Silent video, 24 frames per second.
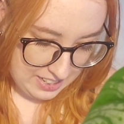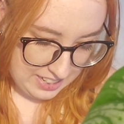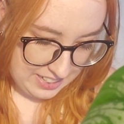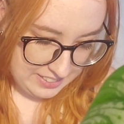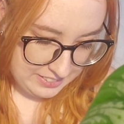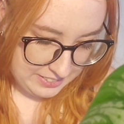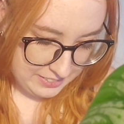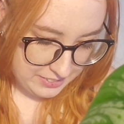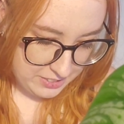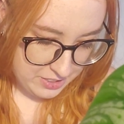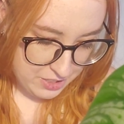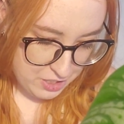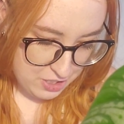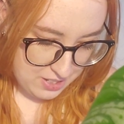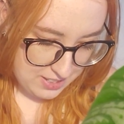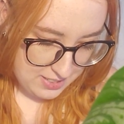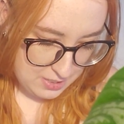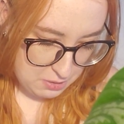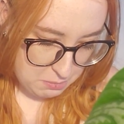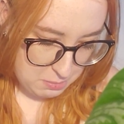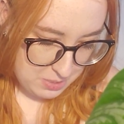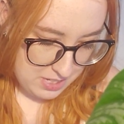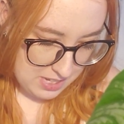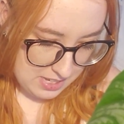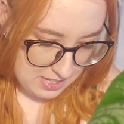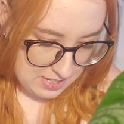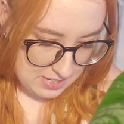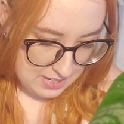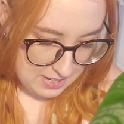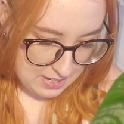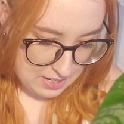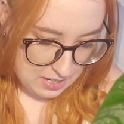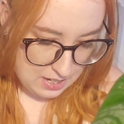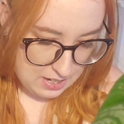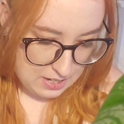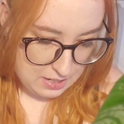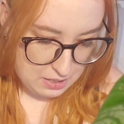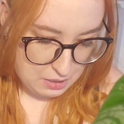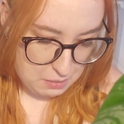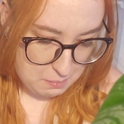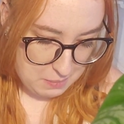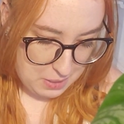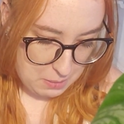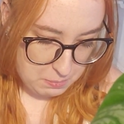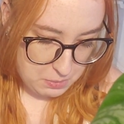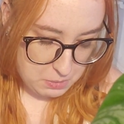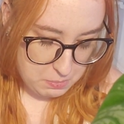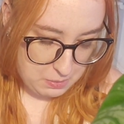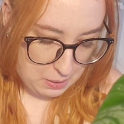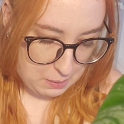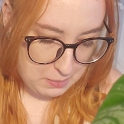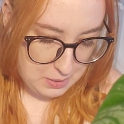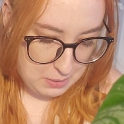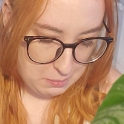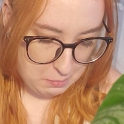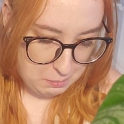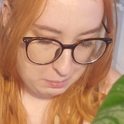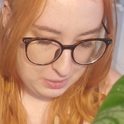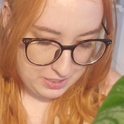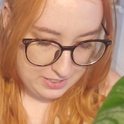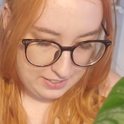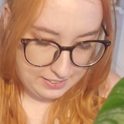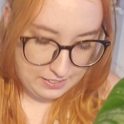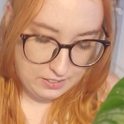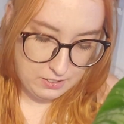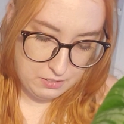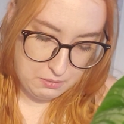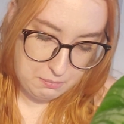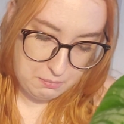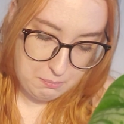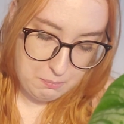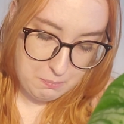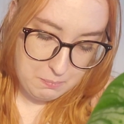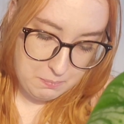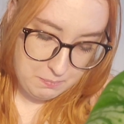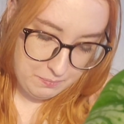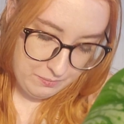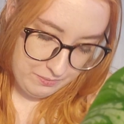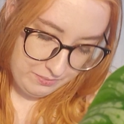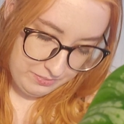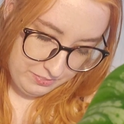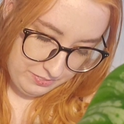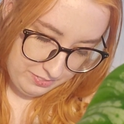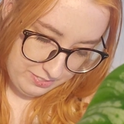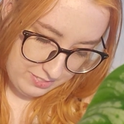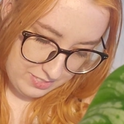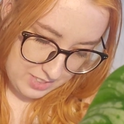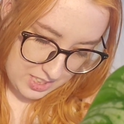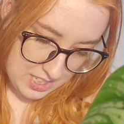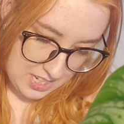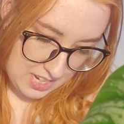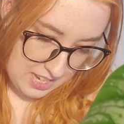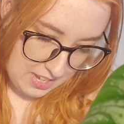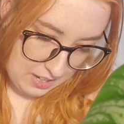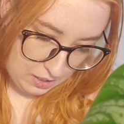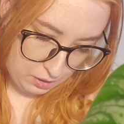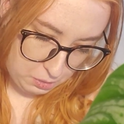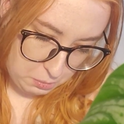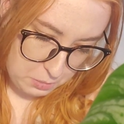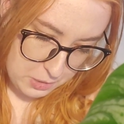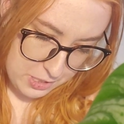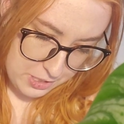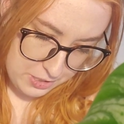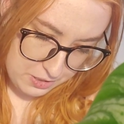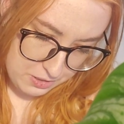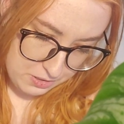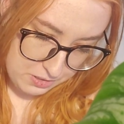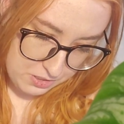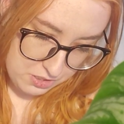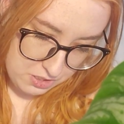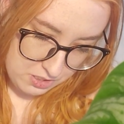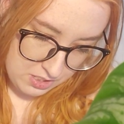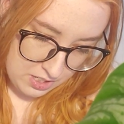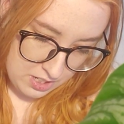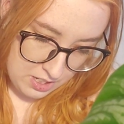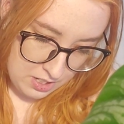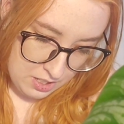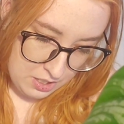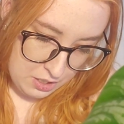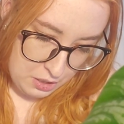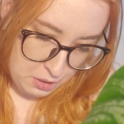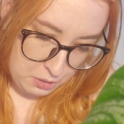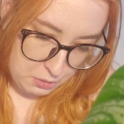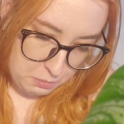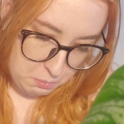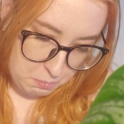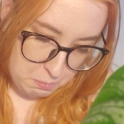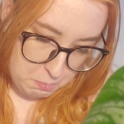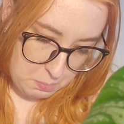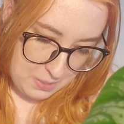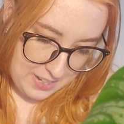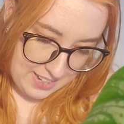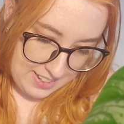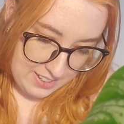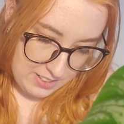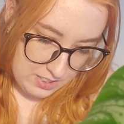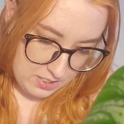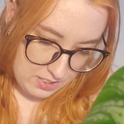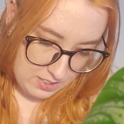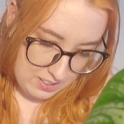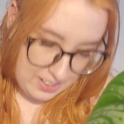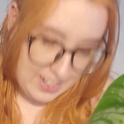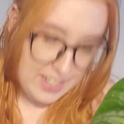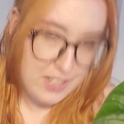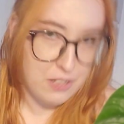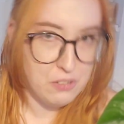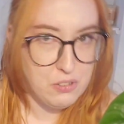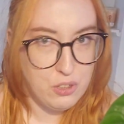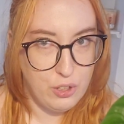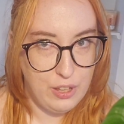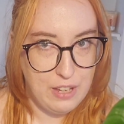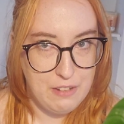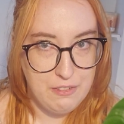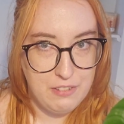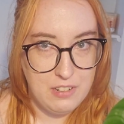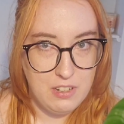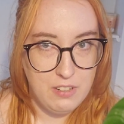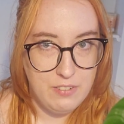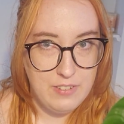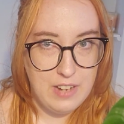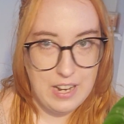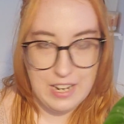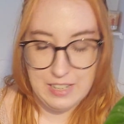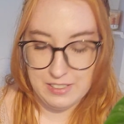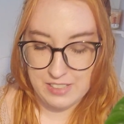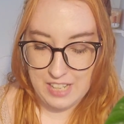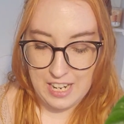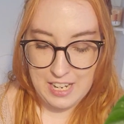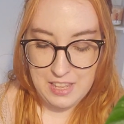I think they're trying to be Epipremnum pinnatum albos, but I don't know that for a fact.